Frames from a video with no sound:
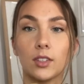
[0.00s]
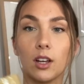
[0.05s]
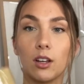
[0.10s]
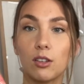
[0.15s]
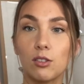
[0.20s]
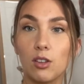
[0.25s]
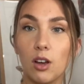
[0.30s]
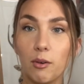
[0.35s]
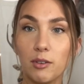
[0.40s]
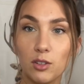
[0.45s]

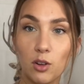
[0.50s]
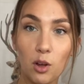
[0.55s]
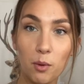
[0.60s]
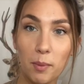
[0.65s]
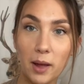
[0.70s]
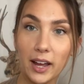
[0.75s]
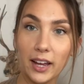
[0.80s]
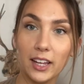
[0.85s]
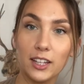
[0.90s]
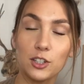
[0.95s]
So it's all
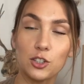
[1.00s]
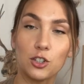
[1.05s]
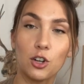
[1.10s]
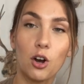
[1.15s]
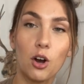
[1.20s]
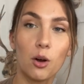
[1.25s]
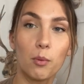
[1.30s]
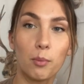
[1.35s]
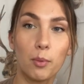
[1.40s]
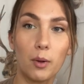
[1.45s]
packaged
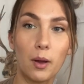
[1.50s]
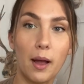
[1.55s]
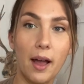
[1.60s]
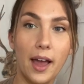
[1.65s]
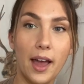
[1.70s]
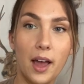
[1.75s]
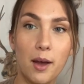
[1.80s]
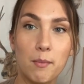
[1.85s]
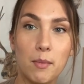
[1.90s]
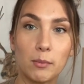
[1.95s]
up.
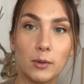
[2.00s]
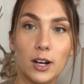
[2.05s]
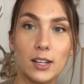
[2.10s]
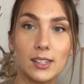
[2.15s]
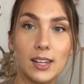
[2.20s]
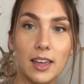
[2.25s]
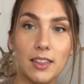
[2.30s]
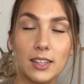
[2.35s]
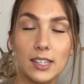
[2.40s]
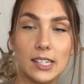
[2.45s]
I'm going to
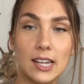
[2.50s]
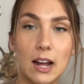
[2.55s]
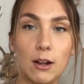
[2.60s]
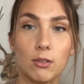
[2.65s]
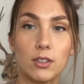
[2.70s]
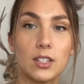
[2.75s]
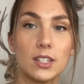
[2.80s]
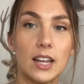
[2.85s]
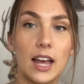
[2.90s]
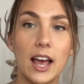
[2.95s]
take this
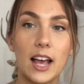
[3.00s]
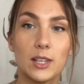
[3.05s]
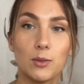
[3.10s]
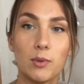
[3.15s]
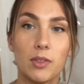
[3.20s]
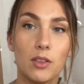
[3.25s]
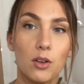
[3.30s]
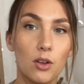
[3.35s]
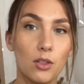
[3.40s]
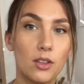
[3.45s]
downstairs
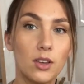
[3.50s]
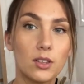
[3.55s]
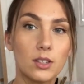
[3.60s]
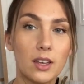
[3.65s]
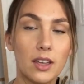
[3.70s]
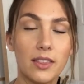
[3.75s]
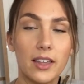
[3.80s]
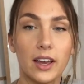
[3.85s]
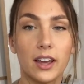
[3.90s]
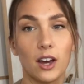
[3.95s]
with the others
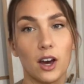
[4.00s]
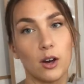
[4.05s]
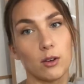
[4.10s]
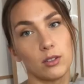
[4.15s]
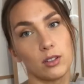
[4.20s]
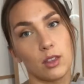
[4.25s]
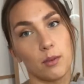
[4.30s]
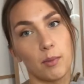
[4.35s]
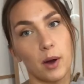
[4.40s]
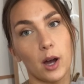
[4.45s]
and then go
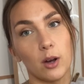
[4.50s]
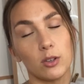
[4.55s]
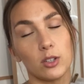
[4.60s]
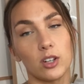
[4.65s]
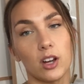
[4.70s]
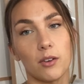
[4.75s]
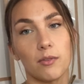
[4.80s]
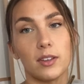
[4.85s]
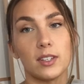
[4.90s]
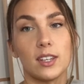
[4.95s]
to the post
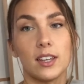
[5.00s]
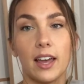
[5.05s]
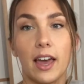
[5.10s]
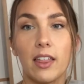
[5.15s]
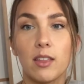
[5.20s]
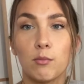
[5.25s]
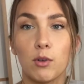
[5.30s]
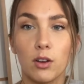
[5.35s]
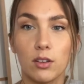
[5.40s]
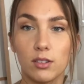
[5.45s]
office and
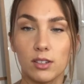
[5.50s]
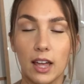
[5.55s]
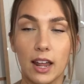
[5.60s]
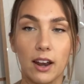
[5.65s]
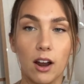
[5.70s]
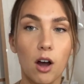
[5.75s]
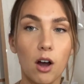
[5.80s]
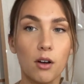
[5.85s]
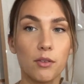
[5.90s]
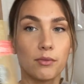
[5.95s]
get them all
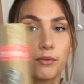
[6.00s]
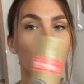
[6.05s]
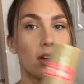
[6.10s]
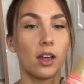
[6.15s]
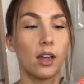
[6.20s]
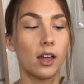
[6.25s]
sent off.